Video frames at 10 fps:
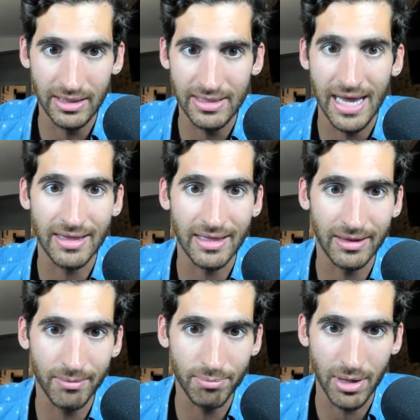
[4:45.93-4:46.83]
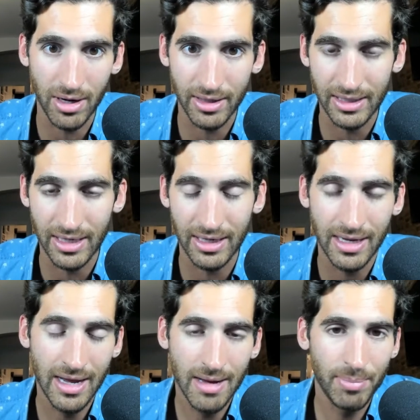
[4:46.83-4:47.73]
10th at Lombardia,
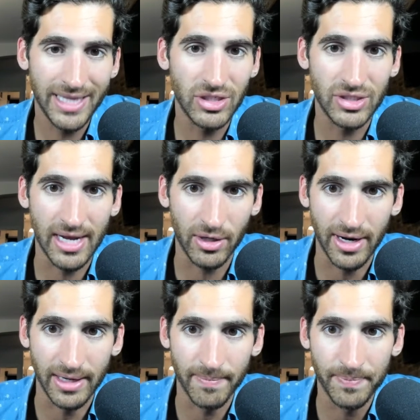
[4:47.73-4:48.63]
but that's just not great.